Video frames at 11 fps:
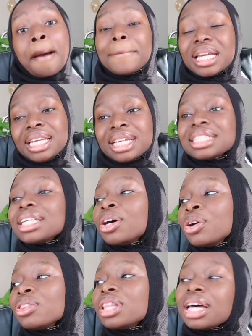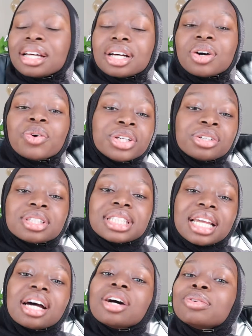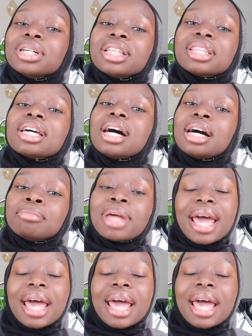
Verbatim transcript: But yeah, so the oils, they help with um,